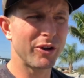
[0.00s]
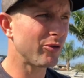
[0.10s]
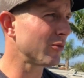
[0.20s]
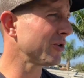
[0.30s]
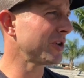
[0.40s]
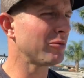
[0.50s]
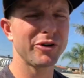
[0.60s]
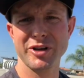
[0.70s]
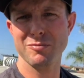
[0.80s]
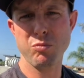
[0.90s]
What's
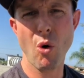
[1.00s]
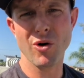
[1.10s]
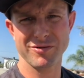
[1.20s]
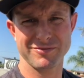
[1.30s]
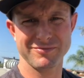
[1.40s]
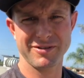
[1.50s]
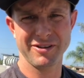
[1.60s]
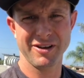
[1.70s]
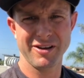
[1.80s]
really important